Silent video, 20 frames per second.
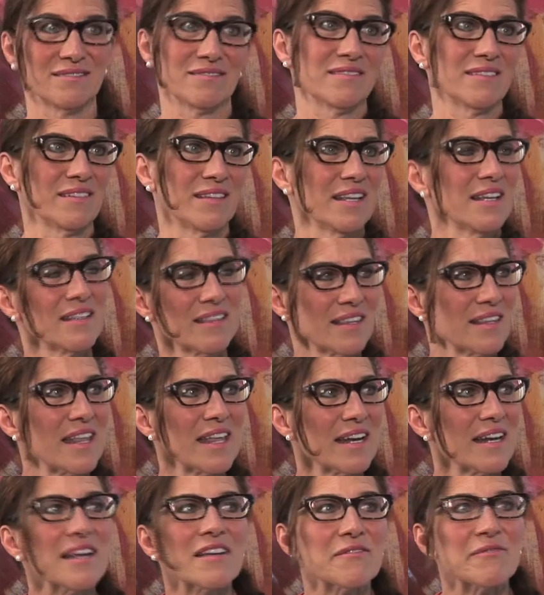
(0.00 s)

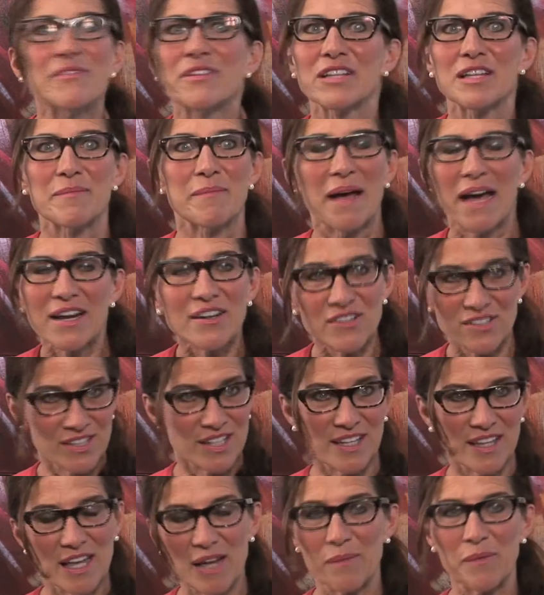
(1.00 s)
that it really matters
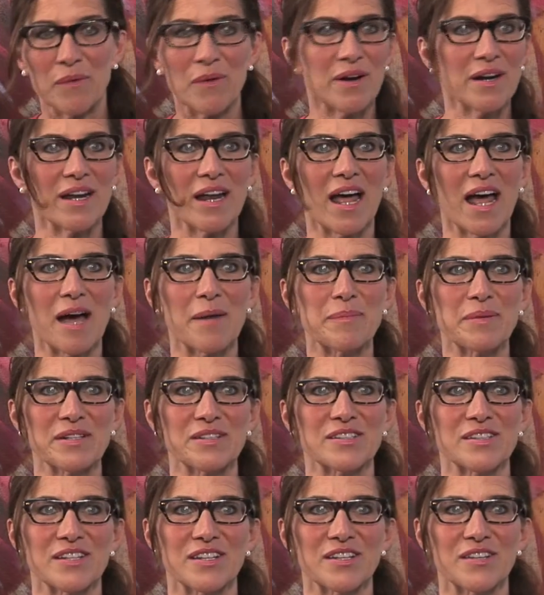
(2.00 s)
to them what
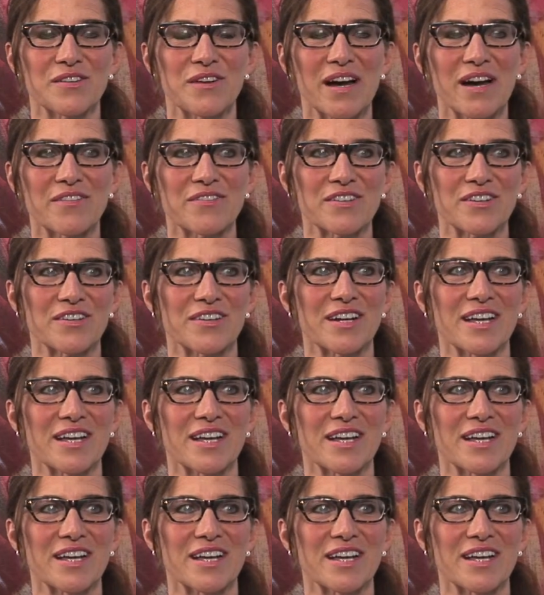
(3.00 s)
happens to you after.